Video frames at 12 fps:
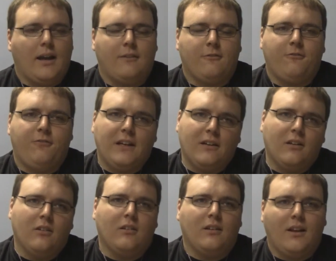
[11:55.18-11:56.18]
It
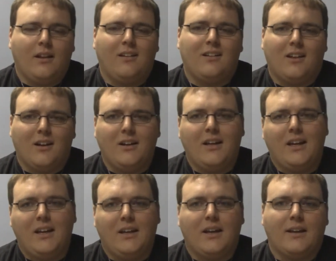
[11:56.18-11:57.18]
feels a little
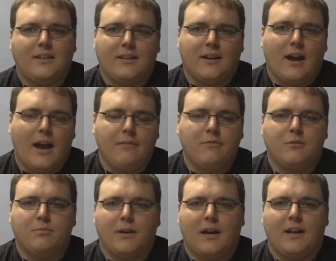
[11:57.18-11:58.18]
clunky at
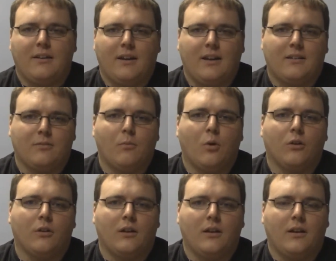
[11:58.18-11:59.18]
times, but it's
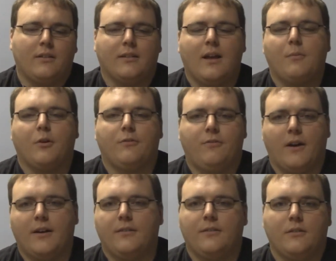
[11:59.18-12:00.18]
a lot more
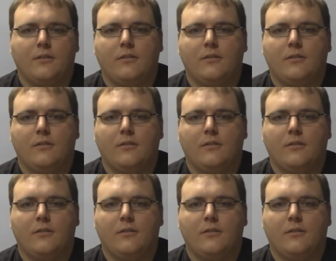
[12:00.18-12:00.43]
fun